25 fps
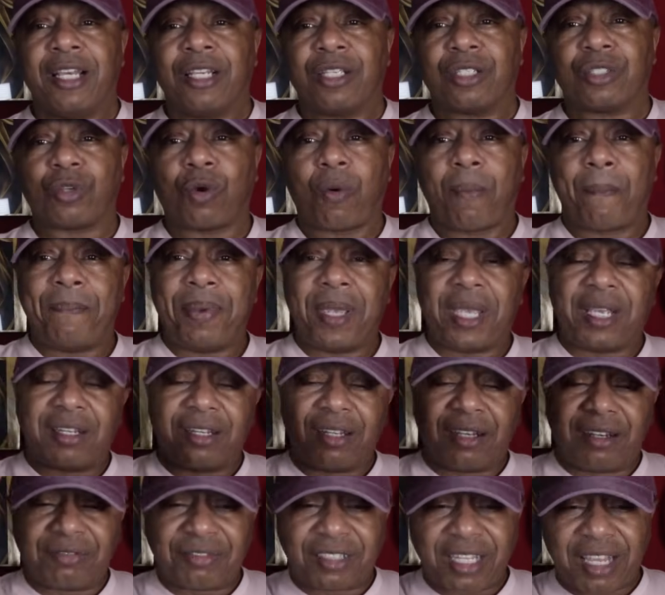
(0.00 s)
So big
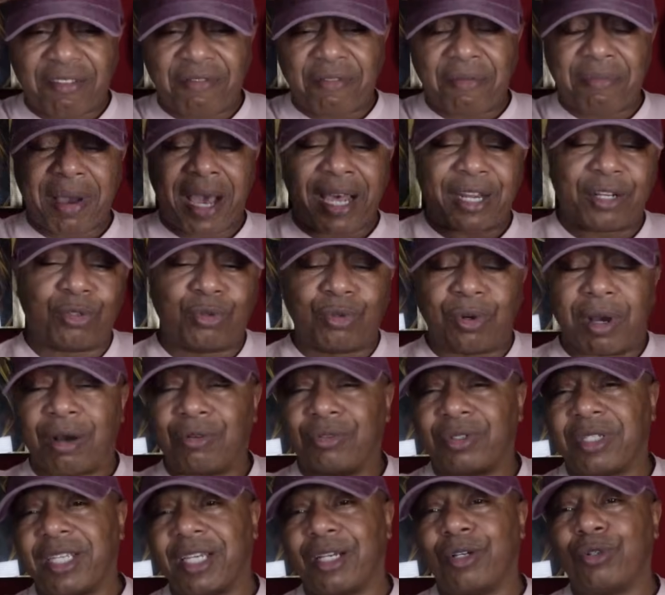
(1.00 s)
love to everybody who
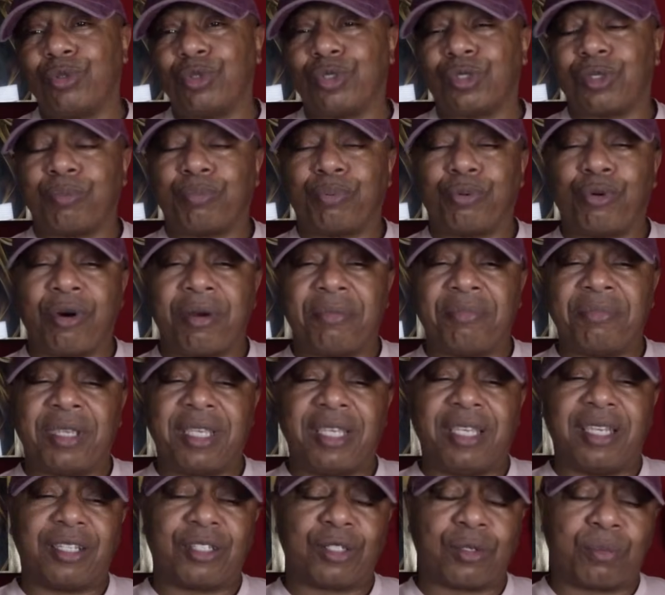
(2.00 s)
out there who support
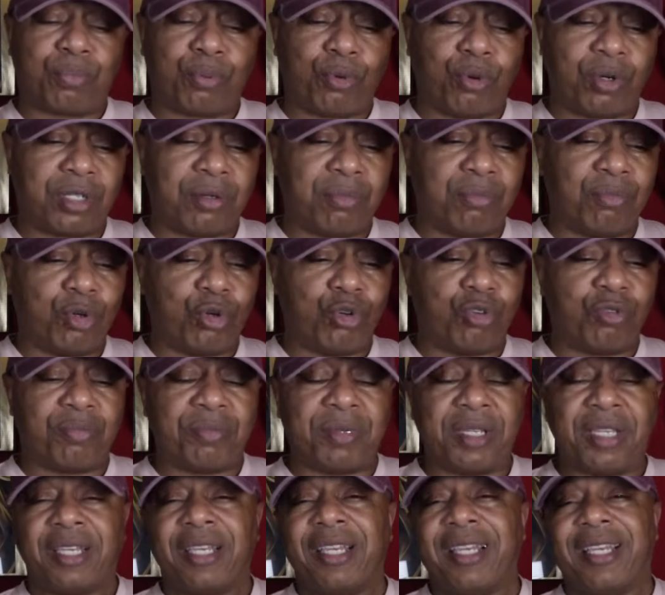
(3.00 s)
me and support the
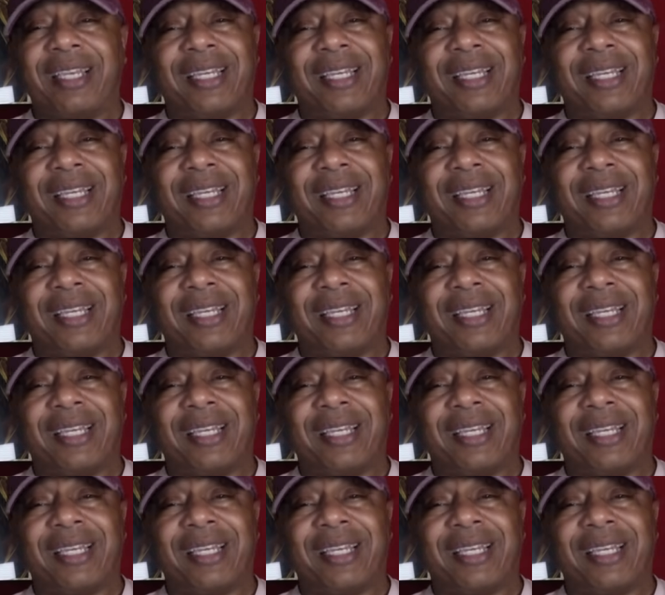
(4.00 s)
movement.